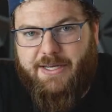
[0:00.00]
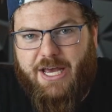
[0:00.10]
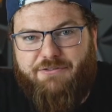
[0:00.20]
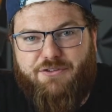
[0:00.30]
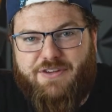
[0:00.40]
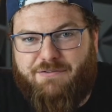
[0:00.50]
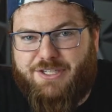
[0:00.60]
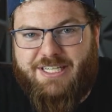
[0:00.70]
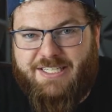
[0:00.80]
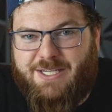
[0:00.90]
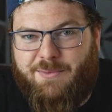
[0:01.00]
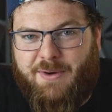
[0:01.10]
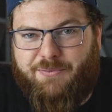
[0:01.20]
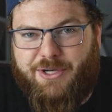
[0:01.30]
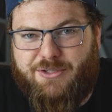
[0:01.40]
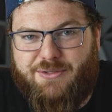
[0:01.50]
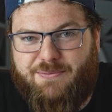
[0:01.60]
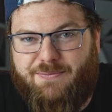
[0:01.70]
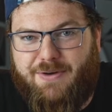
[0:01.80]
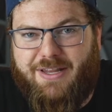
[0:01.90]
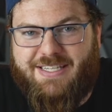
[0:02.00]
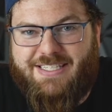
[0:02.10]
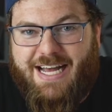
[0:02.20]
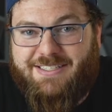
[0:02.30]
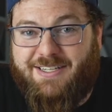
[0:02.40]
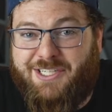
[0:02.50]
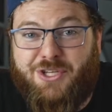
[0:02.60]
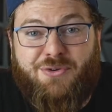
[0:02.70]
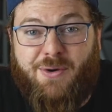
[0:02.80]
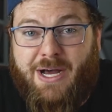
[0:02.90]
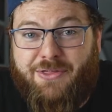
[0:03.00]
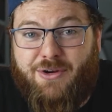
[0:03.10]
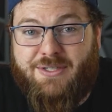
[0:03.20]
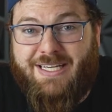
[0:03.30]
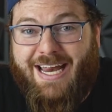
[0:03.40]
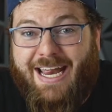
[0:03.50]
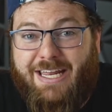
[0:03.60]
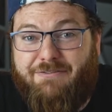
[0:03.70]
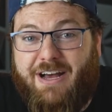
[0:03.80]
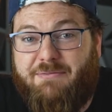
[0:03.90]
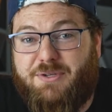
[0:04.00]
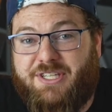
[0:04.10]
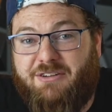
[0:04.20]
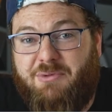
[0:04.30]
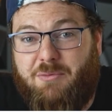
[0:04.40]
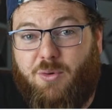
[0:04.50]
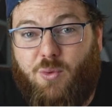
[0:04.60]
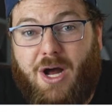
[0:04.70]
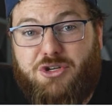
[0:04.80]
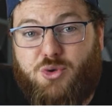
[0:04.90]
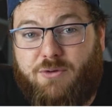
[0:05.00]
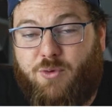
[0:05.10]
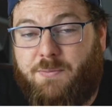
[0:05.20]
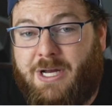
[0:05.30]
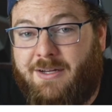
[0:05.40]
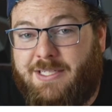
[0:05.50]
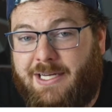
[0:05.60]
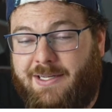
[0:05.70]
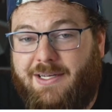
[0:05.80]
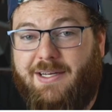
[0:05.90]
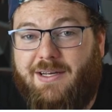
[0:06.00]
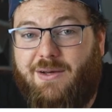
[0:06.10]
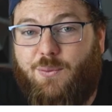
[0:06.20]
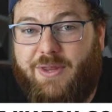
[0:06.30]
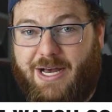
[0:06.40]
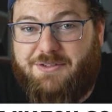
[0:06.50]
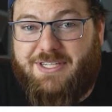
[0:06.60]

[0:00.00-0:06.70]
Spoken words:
If you've ever seen some of my Reels, one of the stats I like to throw out there is that 85% of people watch short form content without